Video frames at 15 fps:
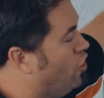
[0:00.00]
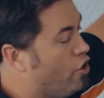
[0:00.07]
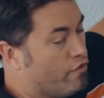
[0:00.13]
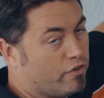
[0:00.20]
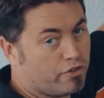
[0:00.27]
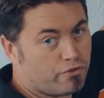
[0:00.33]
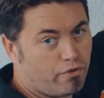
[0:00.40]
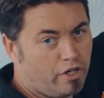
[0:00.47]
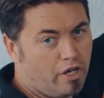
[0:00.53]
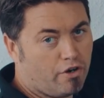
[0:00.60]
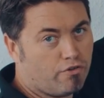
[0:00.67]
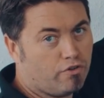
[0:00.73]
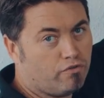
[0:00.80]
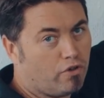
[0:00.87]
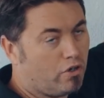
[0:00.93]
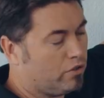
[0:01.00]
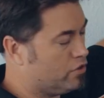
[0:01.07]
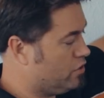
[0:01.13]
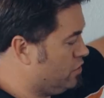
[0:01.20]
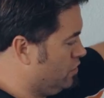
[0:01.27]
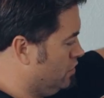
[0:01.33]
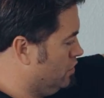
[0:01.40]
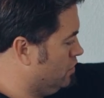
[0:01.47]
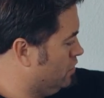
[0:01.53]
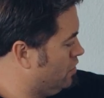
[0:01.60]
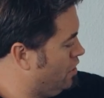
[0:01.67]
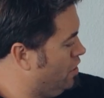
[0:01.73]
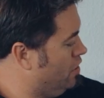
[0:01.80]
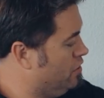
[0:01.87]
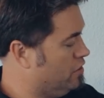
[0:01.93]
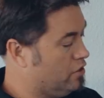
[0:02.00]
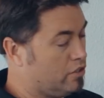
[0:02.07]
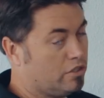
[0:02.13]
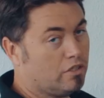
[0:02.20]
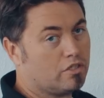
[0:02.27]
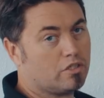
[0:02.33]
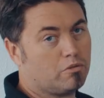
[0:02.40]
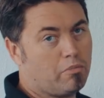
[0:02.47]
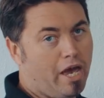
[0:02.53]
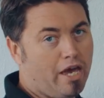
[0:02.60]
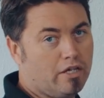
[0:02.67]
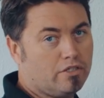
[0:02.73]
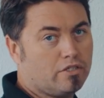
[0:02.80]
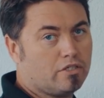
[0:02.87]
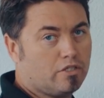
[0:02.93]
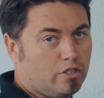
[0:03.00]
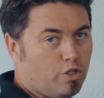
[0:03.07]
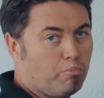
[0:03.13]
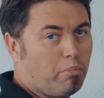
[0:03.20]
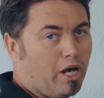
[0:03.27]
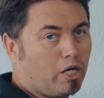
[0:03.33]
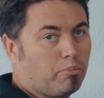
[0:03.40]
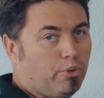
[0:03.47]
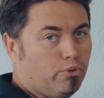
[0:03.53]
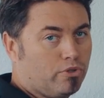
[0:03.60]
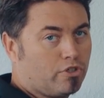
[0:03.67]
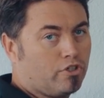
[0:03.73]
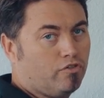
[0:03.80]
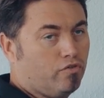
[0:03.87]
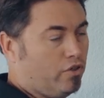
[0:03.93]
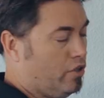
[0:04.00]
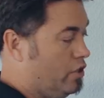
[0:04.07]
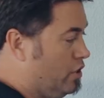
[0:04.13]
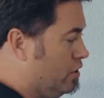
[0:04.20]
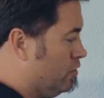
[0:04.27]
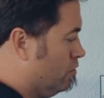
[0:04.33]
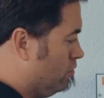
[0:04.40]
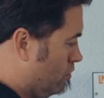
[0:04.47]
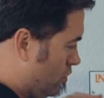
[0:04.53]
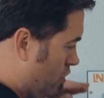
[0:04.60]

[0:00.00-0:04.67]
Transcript: over 300 volts. So this system has the buck boost converter,